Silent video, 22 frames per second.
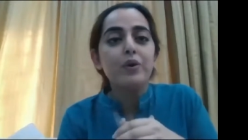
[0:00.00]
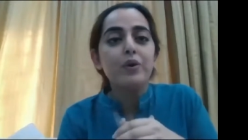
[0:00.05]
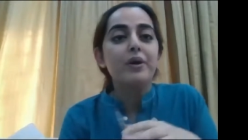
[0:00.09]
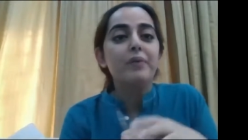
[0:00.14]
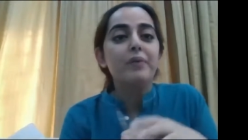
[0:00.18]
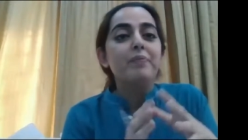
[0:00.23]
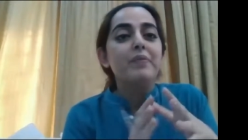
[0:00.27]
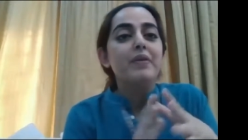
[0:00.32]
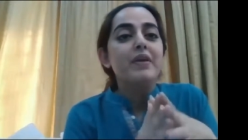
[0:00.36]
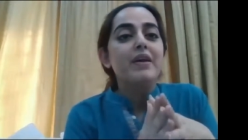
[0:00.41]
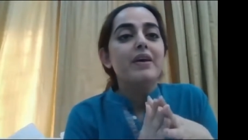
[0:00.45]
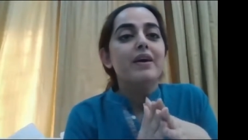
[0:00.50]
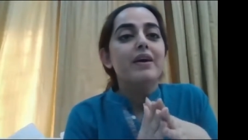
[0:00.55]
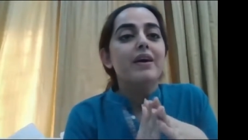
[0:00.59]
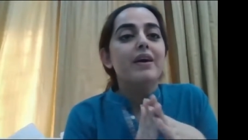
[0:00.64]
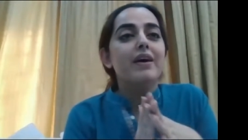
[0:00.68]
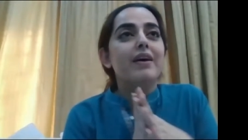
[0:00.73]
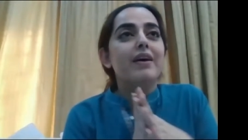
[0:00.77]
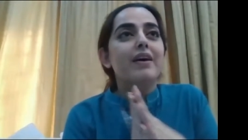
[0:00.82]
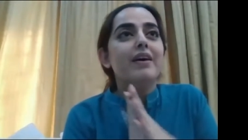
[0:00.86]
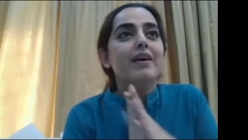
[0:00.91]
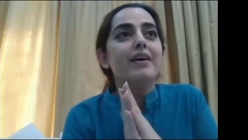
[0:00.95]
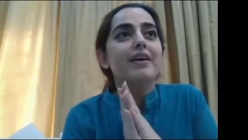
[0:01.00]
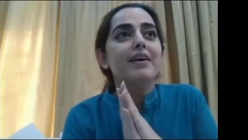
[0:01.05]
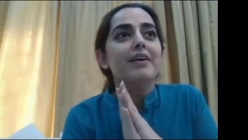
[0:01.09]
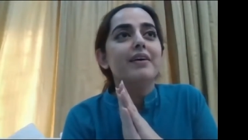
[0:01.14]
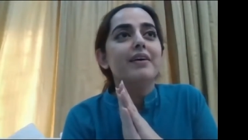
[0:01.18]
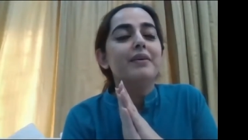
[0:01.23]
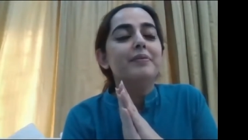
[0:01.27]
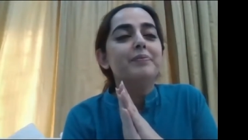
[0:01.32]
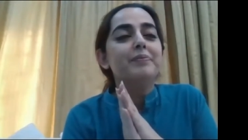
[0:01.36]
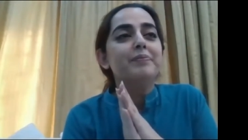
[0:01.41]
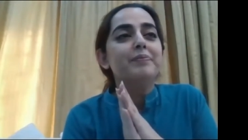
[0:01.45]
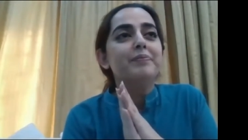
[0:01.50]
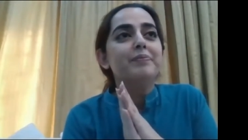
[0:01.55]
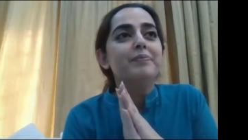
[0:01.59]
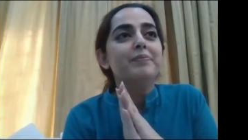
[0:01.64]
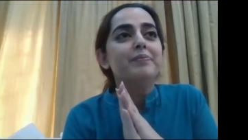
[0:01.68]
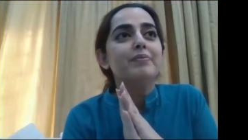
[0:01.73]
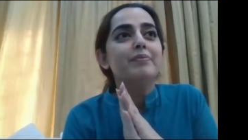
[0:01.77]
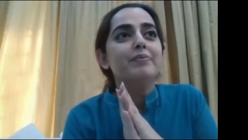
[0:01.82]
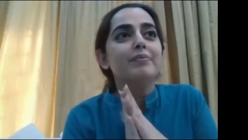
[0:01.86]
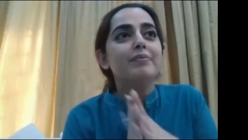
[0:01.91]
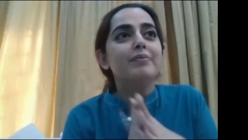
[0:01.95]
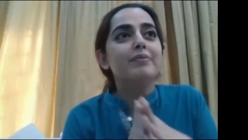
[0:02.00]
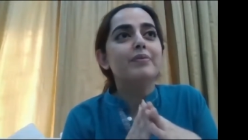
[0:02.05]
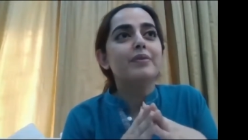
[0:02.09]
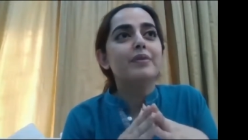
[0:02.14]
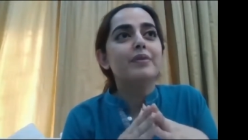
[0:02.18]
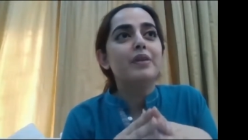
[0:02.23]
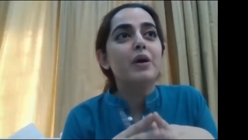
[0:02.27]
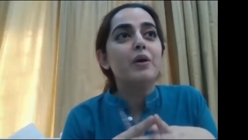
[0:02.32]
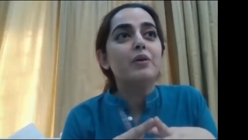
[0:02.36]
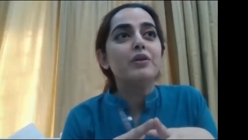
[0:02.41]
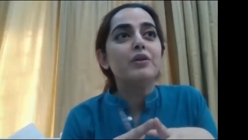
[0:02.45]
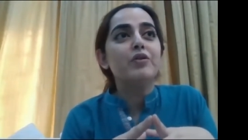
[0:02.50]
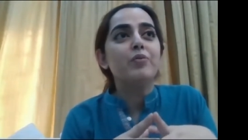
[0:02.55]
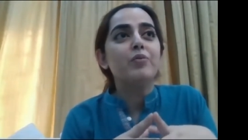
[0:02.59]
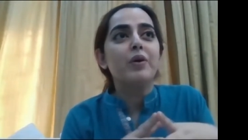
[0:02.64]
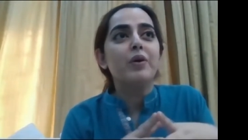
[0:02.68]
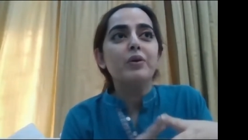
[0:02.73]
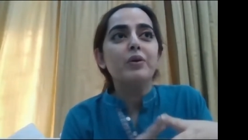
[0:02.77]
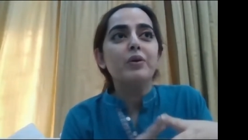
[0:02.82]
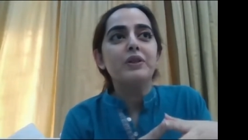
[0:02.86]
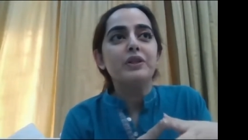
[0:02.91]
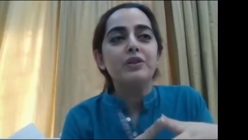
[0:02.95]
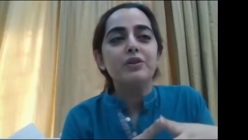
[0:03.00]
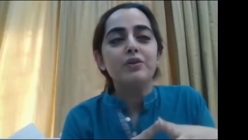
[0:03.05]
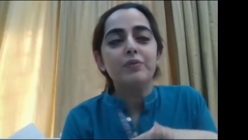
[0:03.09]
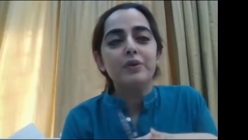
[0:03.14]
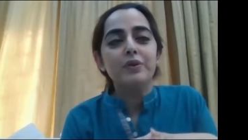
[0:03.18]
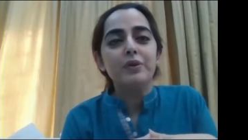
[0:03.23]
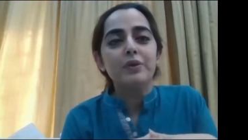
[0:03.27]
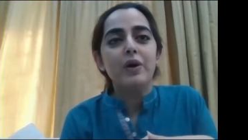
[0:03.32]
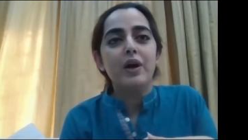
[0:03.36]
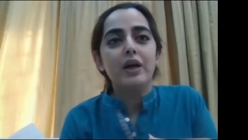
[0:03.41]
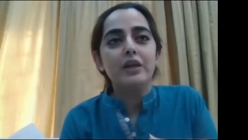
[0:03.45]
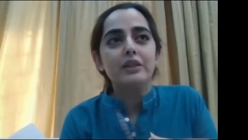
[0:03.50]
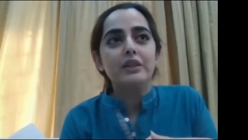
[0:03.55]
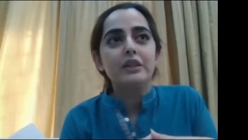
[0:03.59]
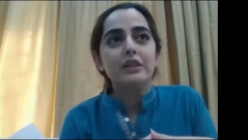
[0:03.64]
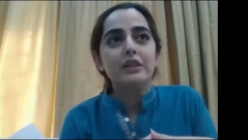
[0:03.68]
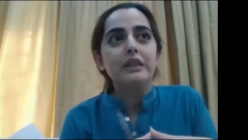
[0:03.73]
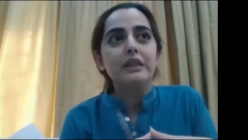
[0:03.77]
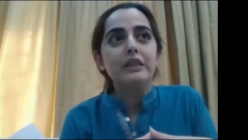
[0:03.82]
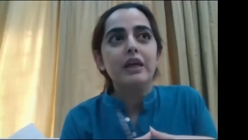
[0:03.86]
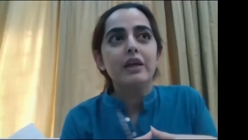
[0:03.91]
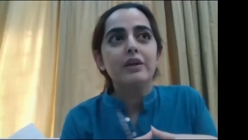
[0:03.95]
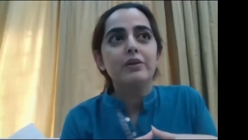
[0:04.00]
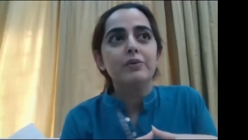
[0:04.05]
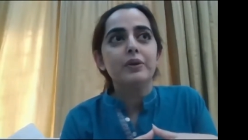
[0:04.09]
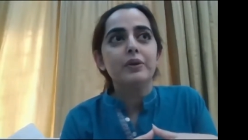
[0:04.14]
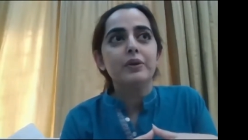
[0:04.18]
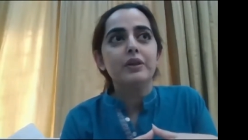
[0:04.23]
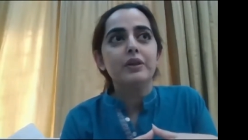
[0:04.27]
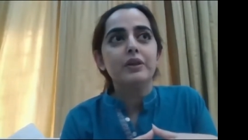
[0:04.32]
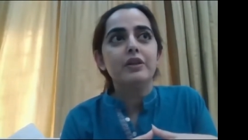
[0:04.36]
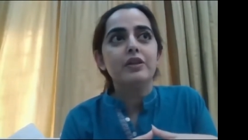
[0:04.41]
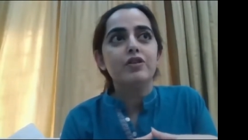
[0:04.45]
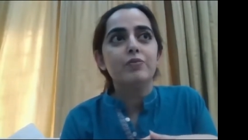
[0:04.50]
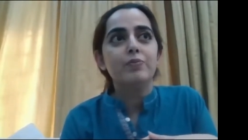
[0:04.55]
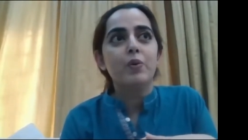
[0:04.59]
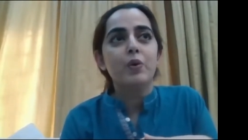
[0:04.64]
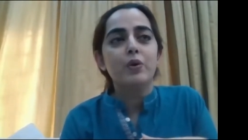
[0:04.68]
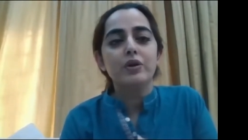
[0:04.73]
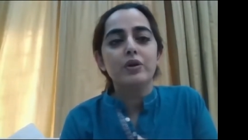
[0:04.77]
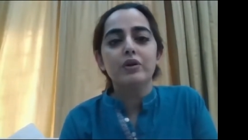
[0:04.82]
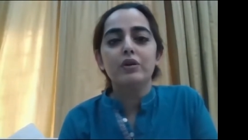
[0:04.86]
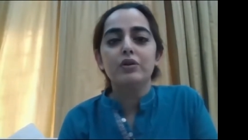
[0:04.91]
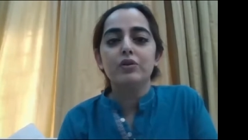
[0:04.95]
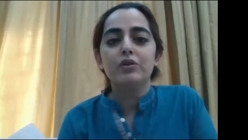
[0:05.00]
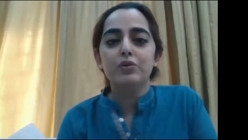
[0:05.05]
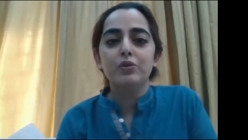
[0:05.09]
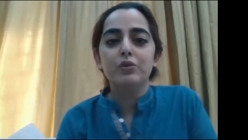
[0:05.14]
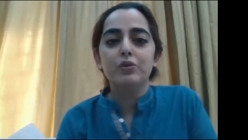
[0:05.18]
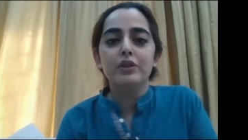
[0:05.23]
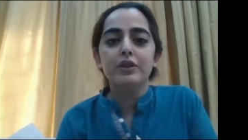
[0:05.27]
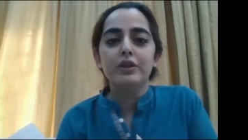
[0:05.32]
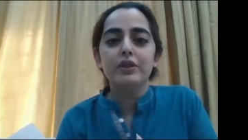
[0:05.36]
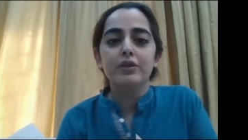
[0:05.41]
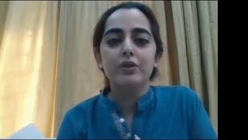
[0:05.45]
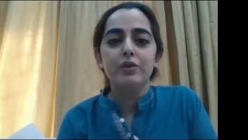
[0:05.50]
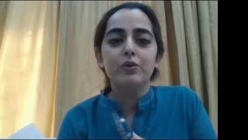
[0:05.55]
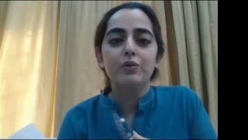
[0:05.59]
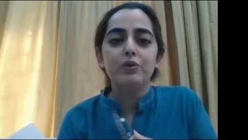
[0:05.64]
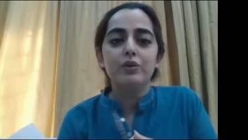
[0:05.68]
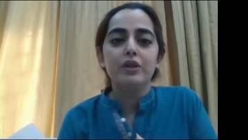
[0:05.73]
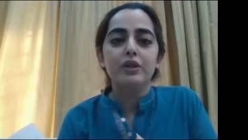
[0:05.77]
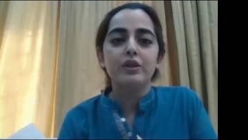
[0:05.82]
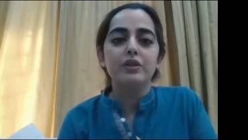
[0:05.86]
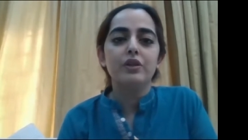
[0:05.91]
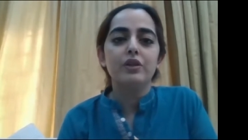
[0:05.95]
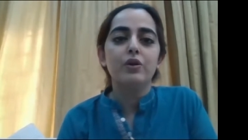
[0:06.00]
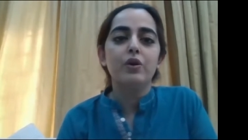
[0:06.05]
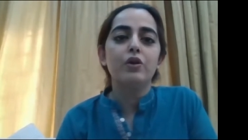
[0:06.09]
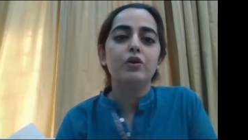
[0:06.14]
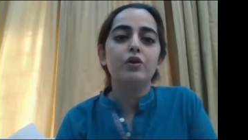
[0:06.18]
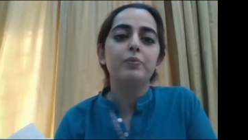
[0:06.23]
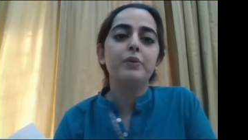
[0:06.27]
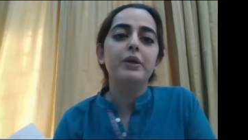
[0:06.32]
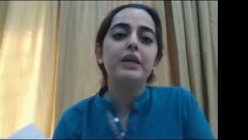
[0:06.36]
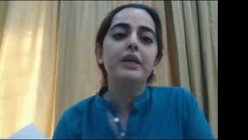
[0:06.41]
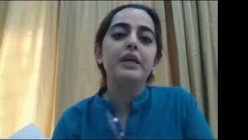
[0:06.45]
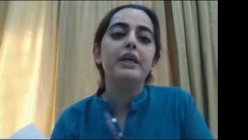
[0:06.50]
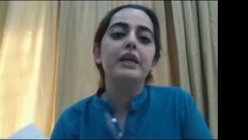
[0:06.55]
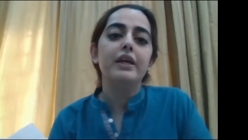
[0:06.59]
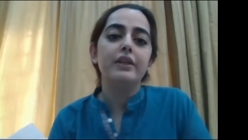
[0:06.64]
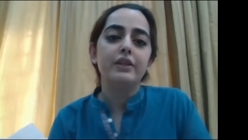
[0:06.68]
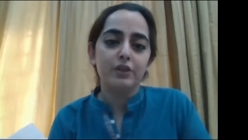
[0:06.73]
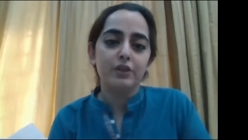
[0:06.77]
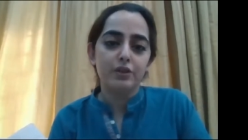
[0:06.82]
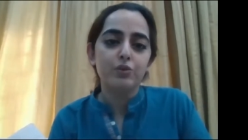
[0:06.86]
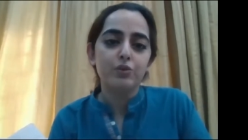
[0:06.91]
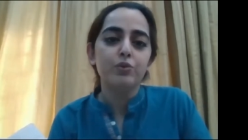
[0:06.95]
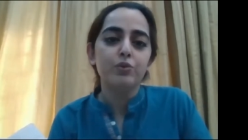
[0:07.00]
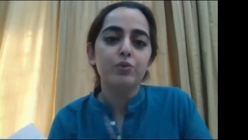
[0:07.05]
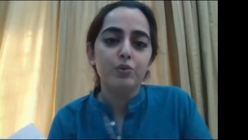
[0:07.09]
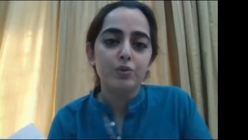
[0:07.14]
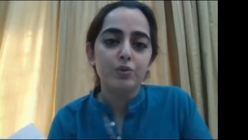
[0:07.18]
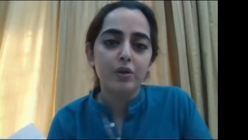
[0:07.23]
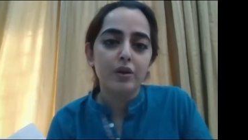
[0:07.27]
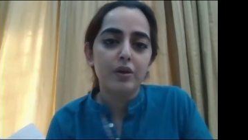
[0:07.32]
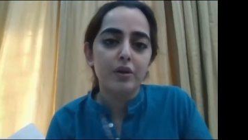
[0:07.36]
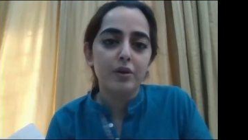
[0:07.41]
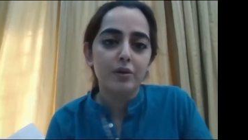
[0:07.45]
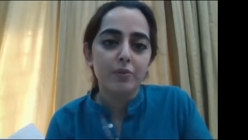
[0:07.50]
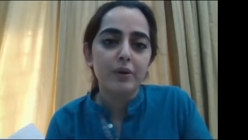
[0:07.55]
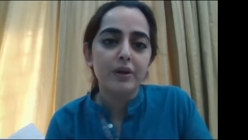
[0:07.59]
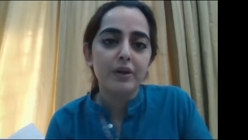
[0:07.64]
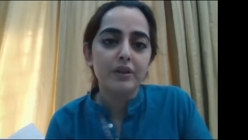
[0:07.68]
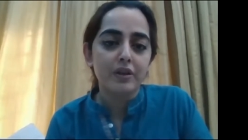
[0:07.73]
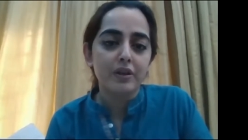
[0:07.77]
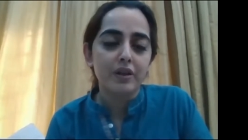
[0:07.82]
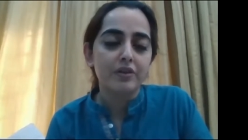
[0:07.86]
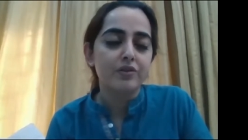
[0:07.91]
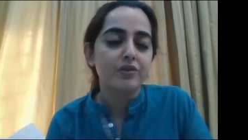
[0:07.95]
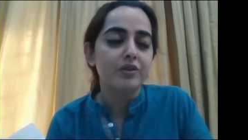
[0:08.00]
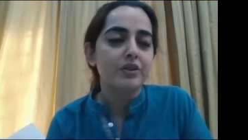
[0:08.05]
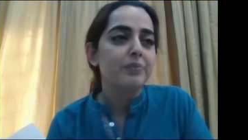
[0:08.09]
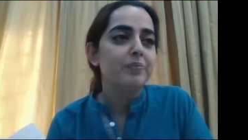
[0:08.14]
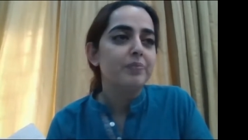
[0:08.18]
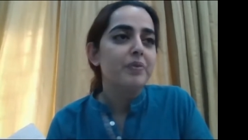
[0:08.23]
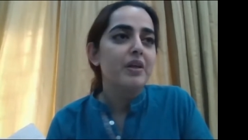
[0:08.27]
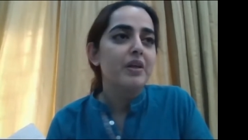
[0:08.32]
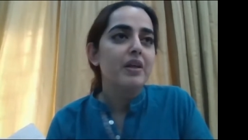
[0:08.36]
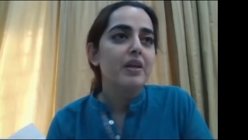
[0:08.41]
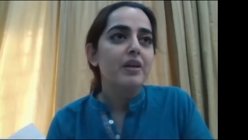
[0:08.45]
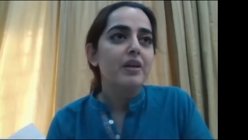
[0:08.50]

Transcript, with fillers: okay. Um, now there's one question where you're asking that where there's border controls and you know things are not being let into uh, one country.